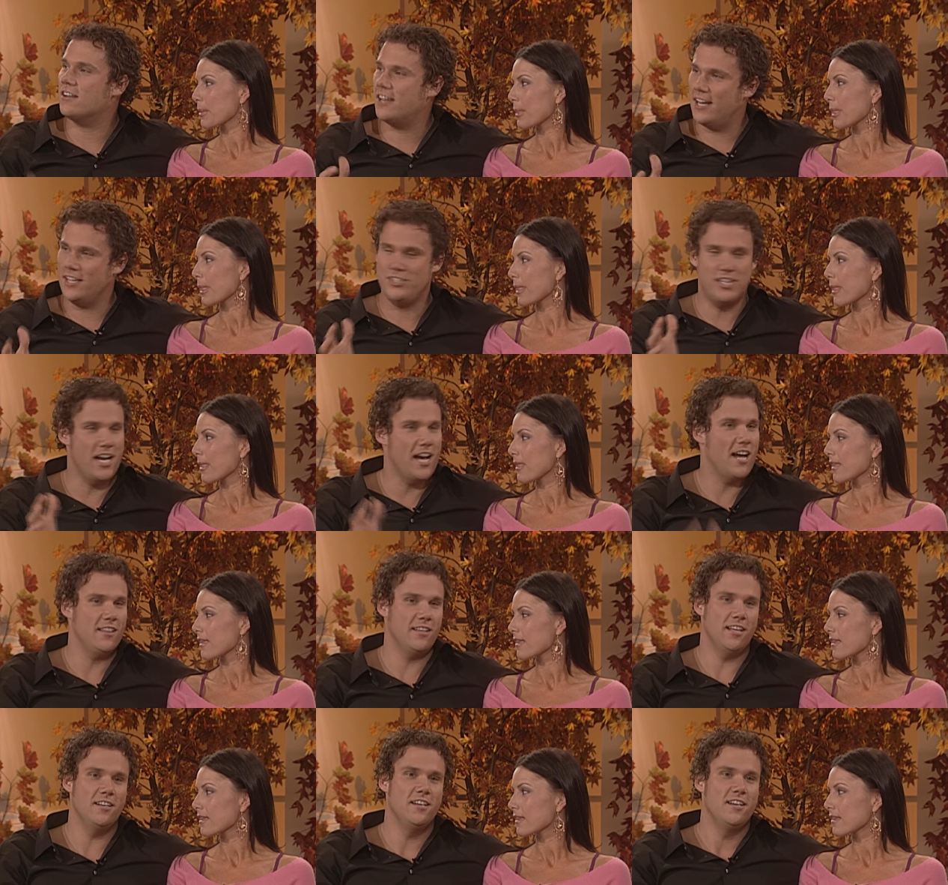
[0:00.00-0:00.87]
Speaker 1: catch
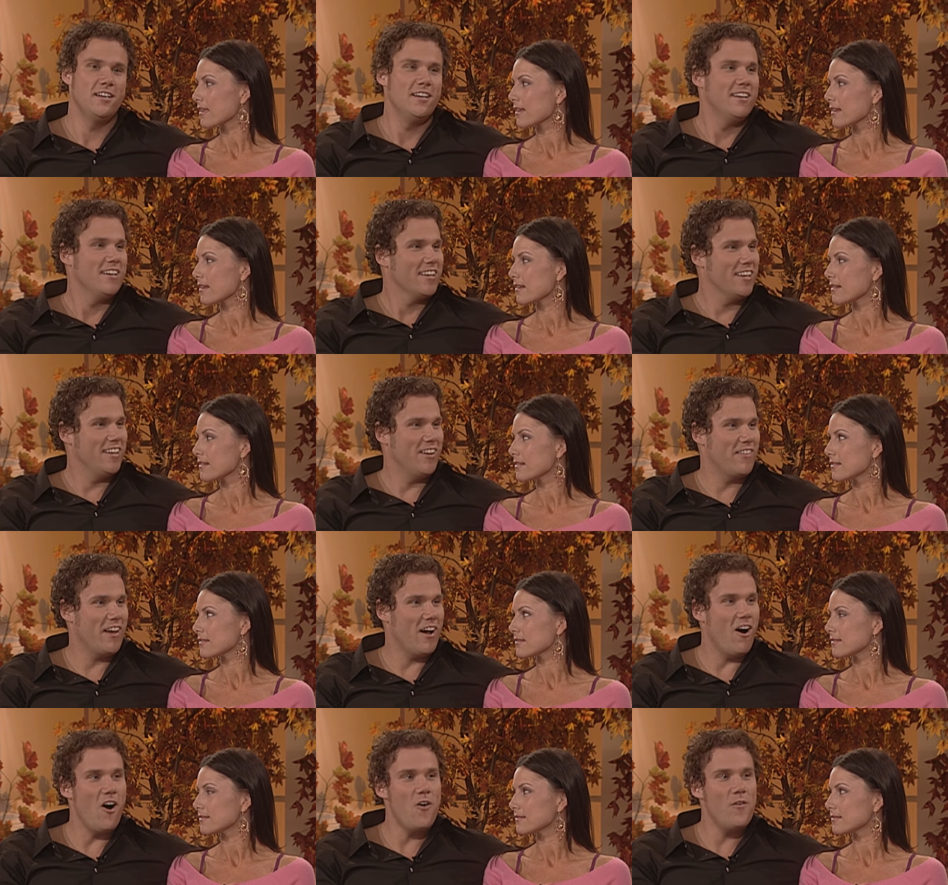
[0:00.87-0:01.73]
on that, you know,
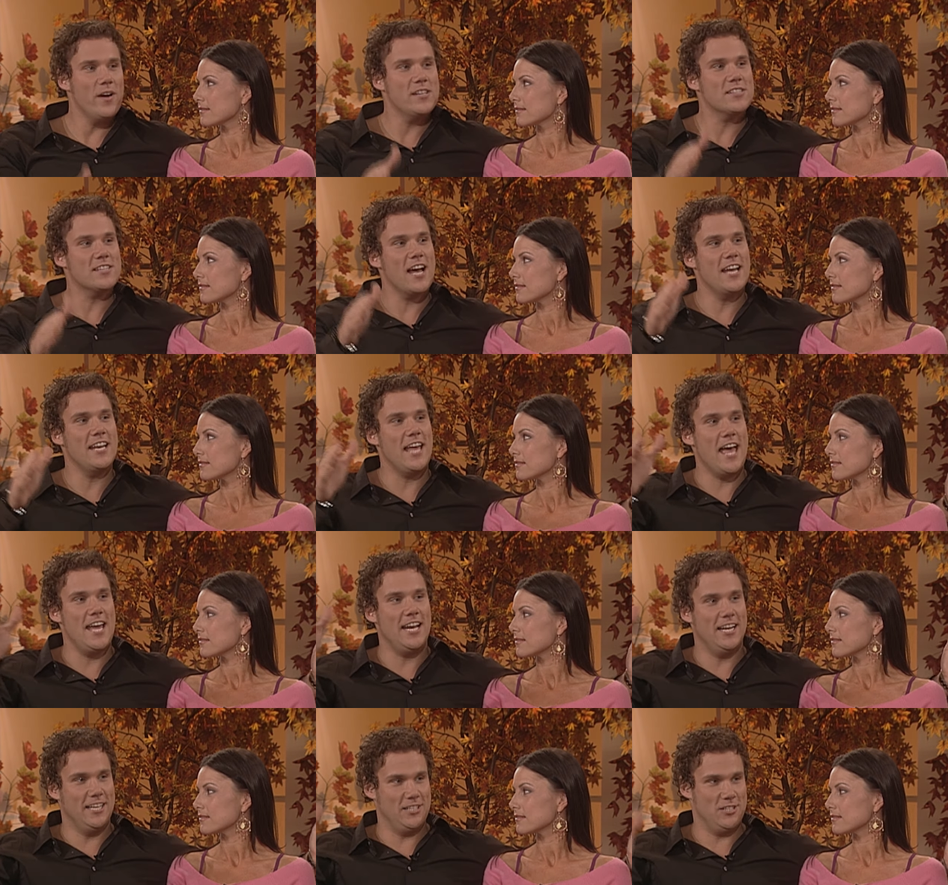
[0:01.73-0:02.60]
they always kind of
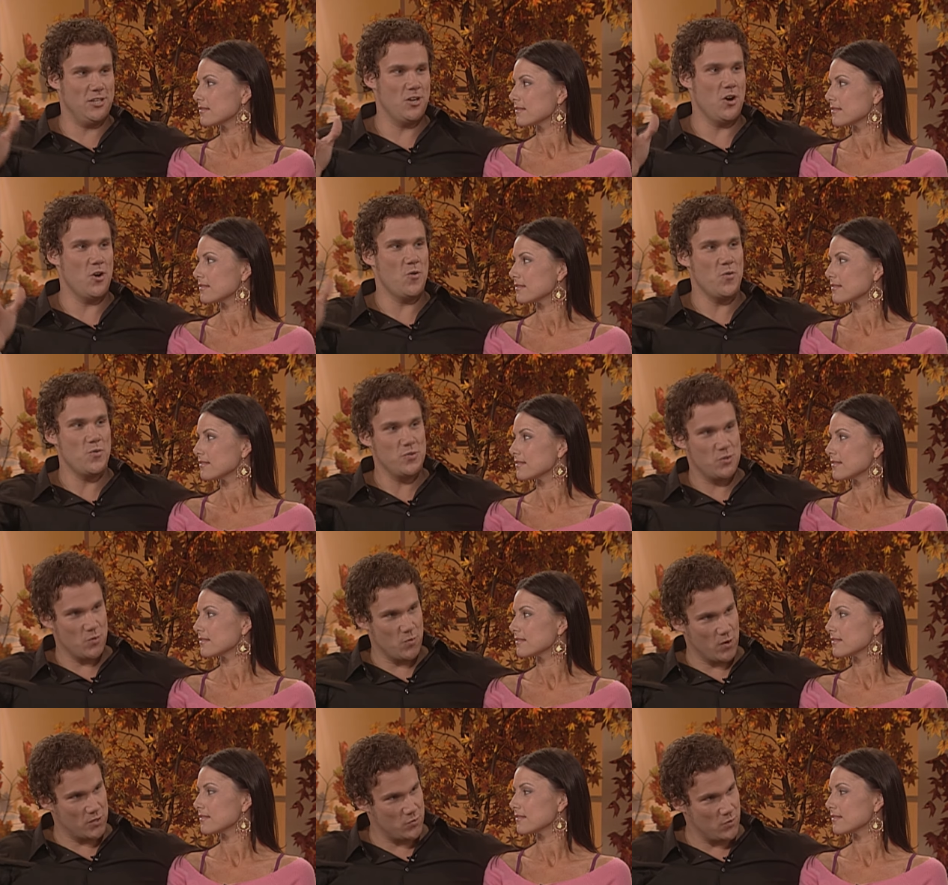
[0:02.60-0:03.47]
edit it to go
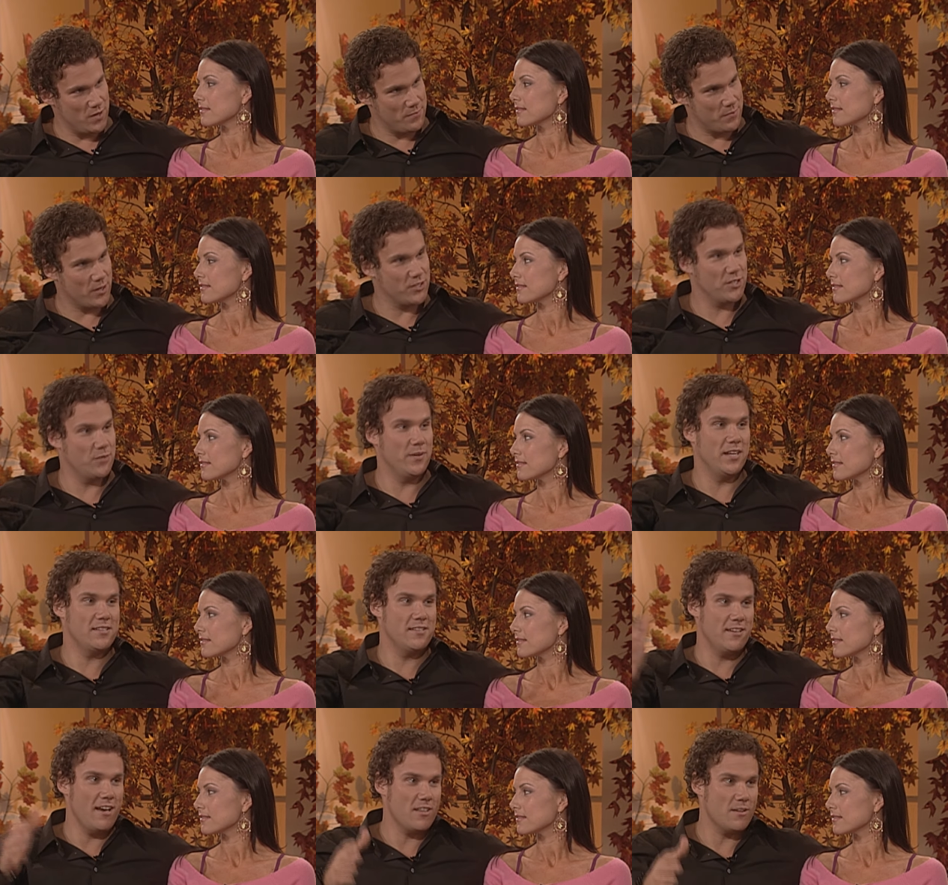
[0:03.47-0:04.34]
towards one person when mm -hmm.
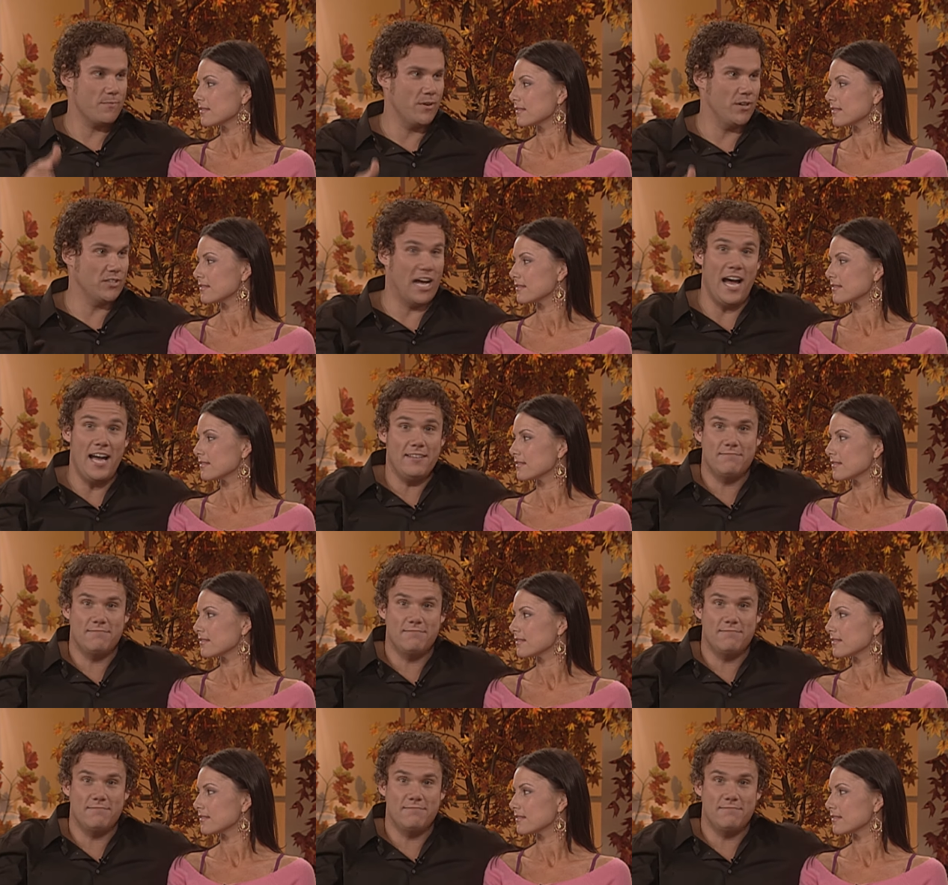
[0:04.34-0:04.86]
it's mm-hmm. the other person.